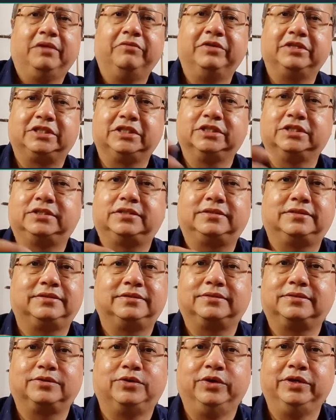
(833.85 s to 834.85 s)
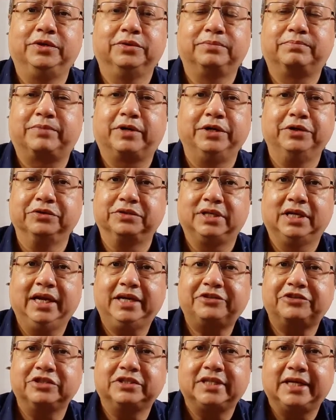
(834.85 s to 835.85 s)
which is going to produce
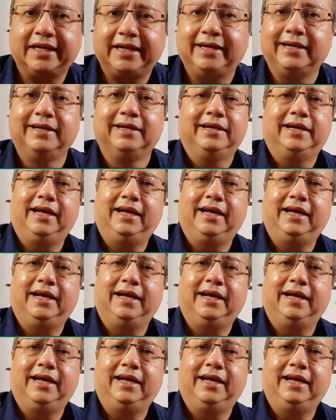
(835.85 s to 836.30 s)
electricity,